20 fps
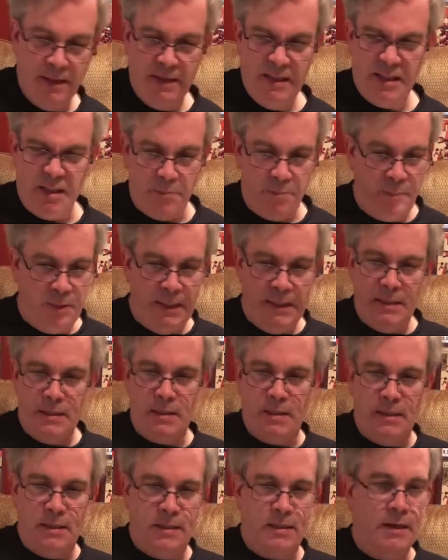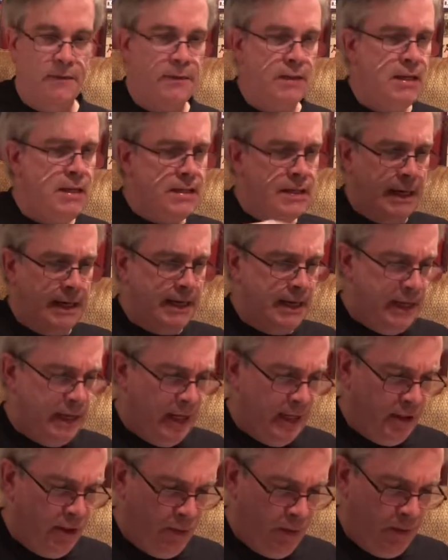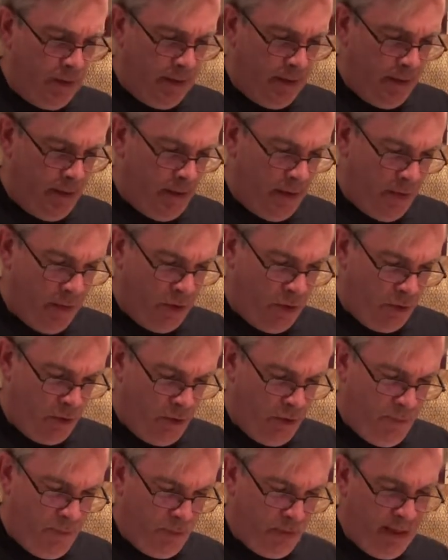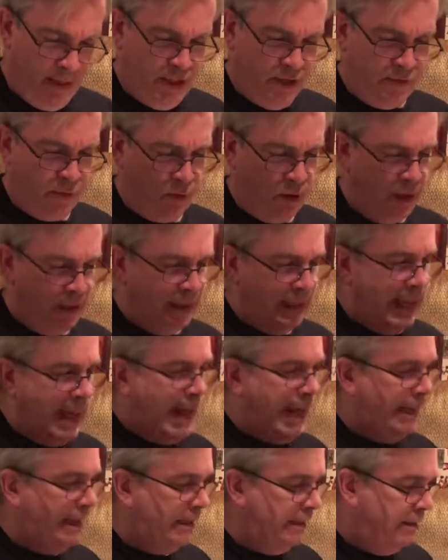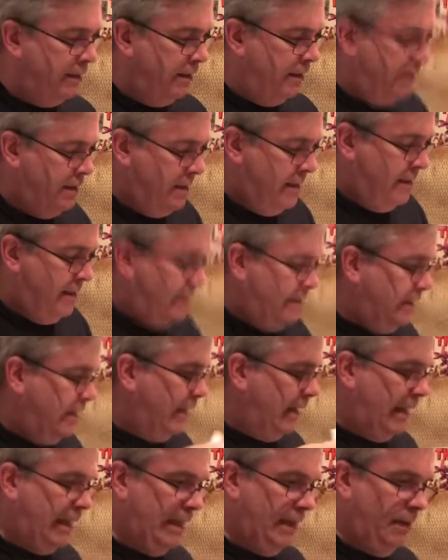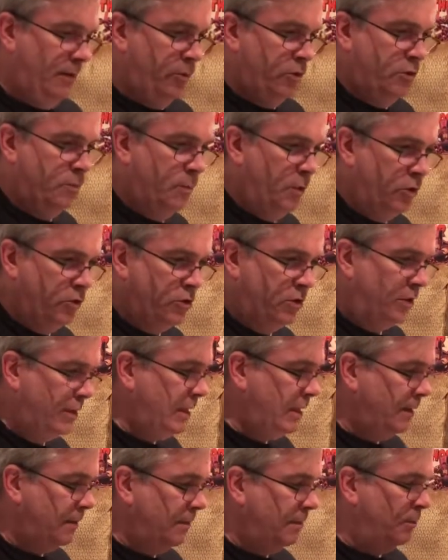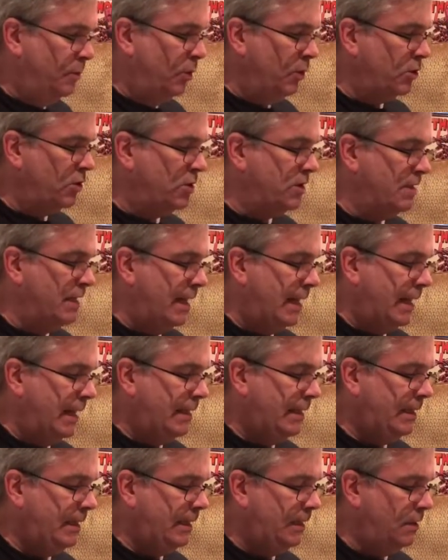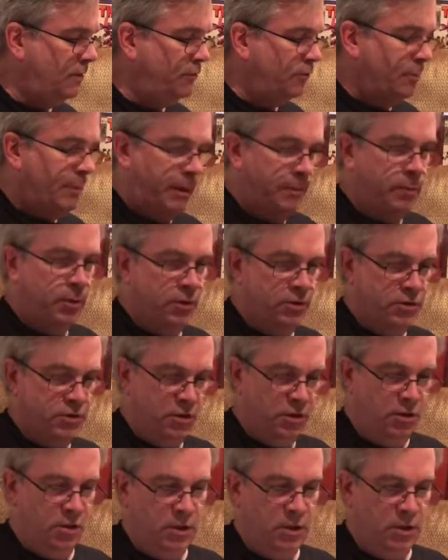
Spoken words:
some PC stuff. These I got, I thought they were a good price for a lot. And it was mostly books that I needed for my personal